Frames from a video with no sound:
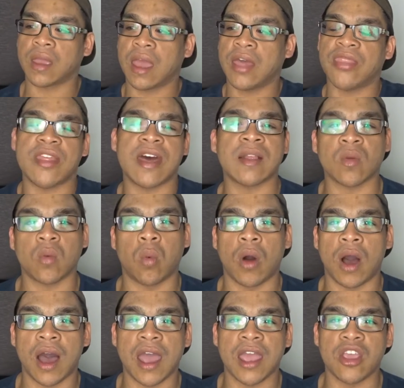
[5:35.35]
And that's
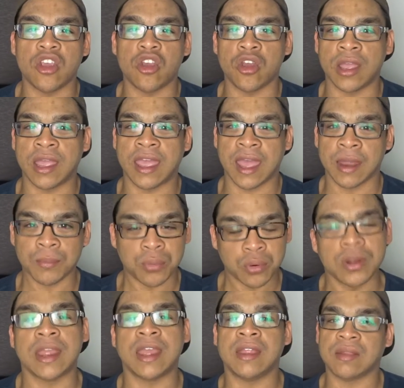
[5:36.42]
why you get
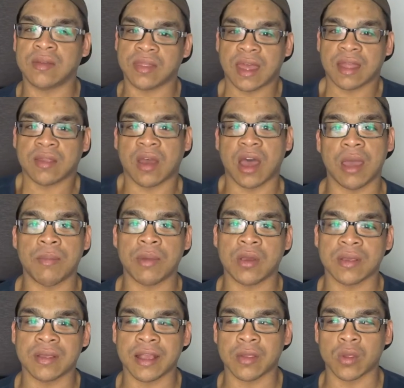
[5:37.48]
put into that type,
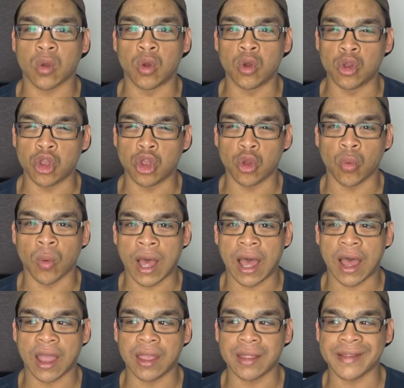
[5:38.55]
because that's who you
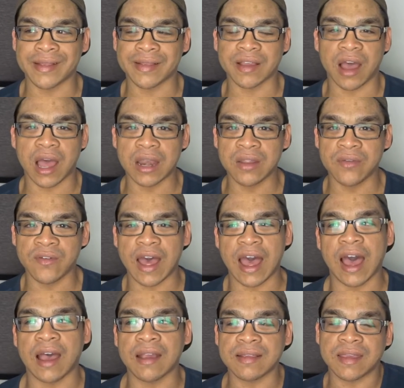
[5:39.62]
are. And it's kind of
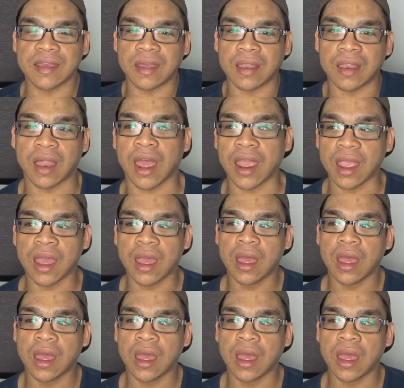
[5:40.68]
asking like